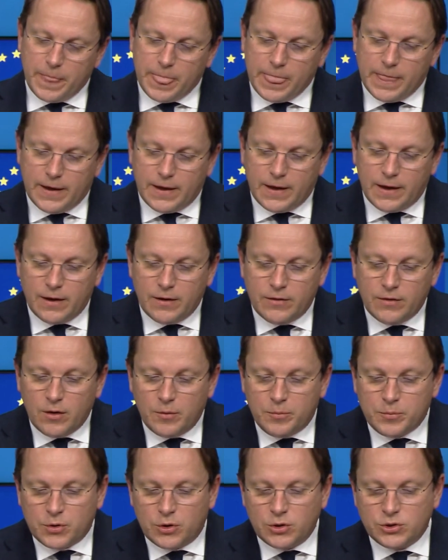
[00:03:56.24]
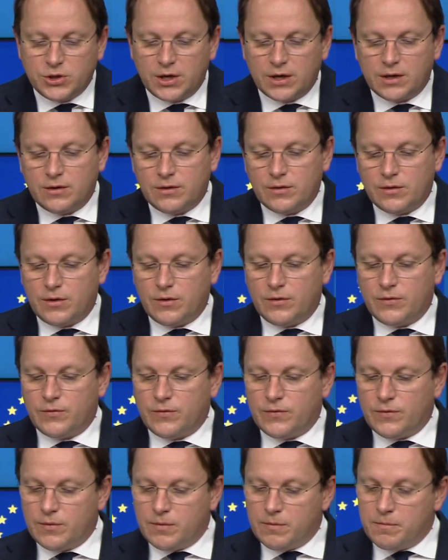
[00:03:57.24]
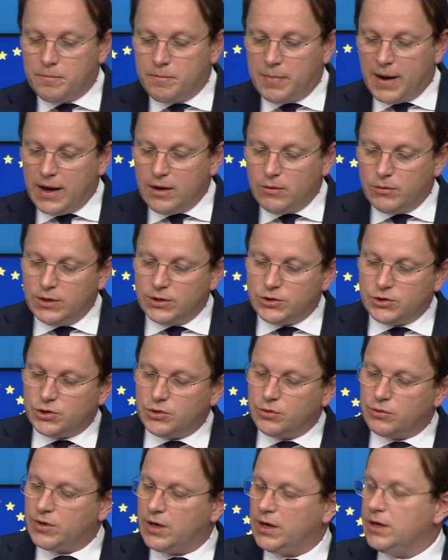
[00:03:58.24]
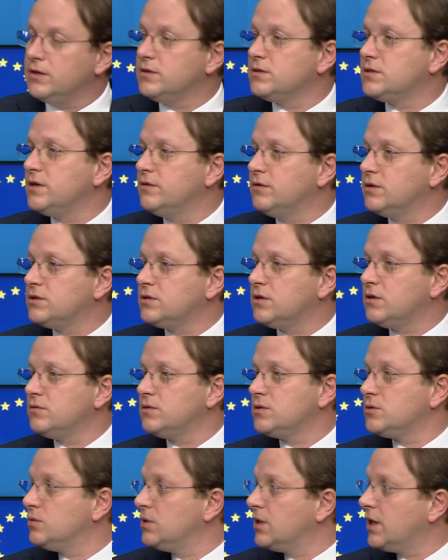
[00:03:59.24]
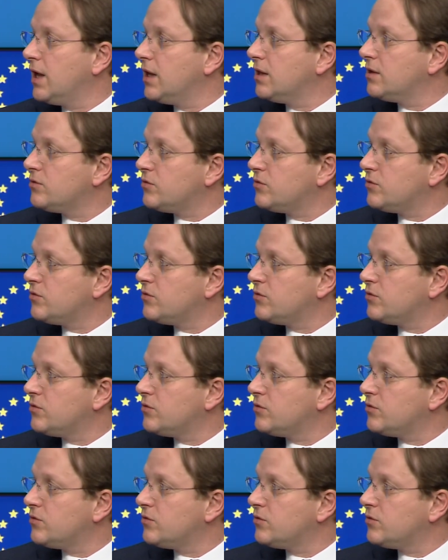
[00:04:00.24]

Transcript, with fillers: a project by which Ukrainian civil servants will get